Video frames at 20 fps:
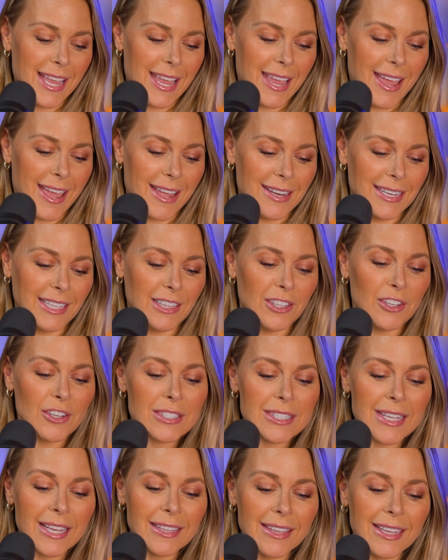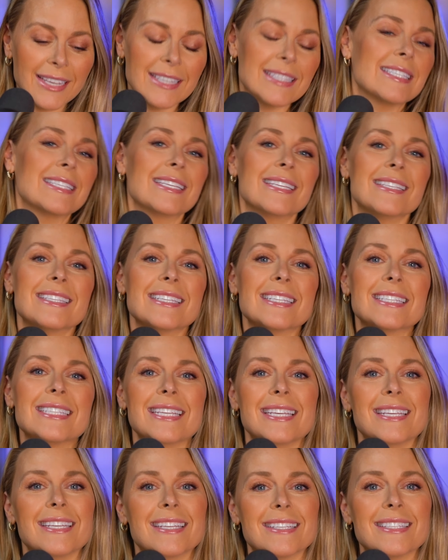and it looks like the consensus
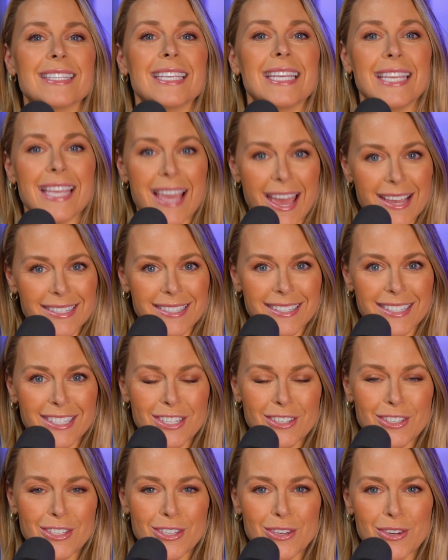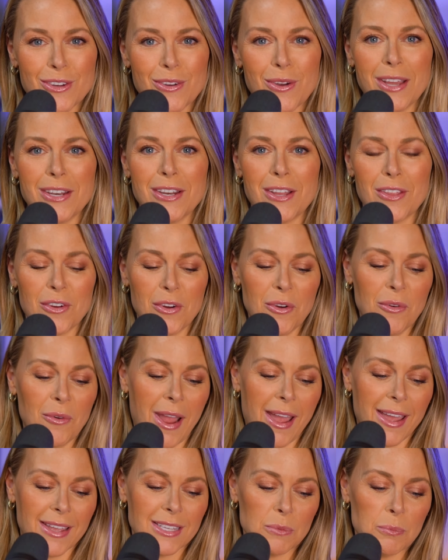is yes to do another
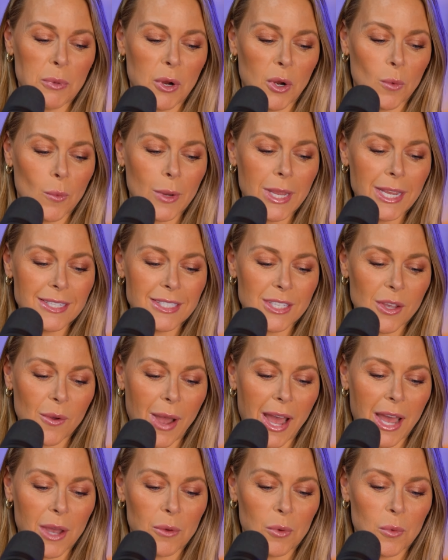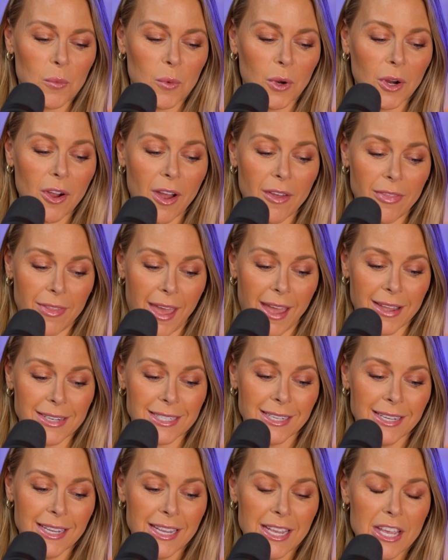Arise per week. So I will work on that
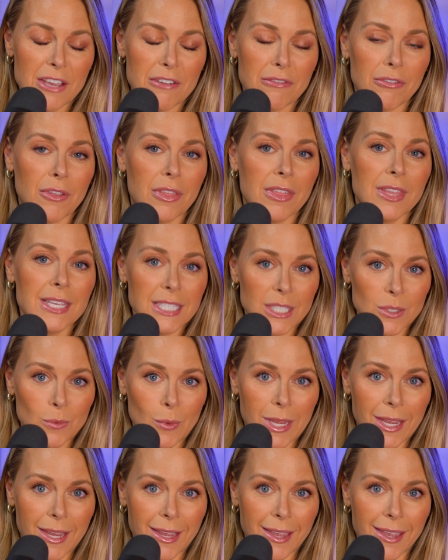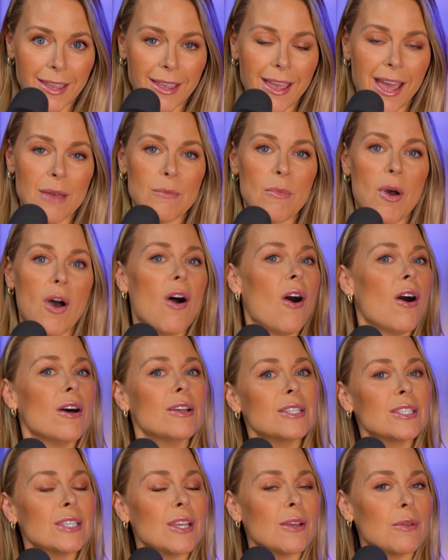for this week. I'm
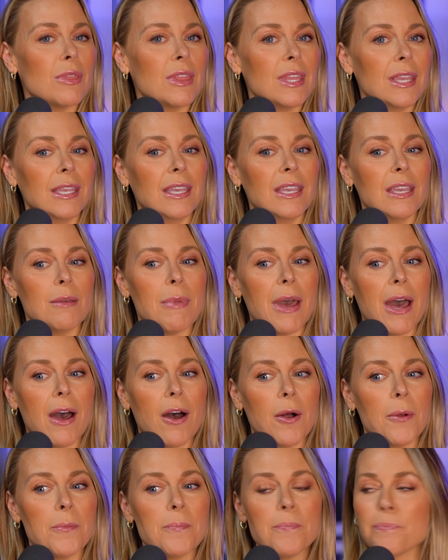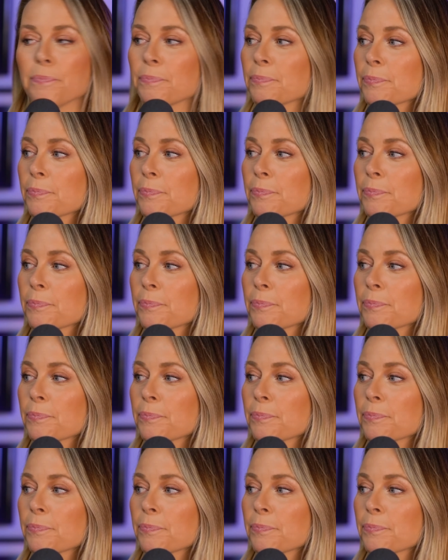also thinking about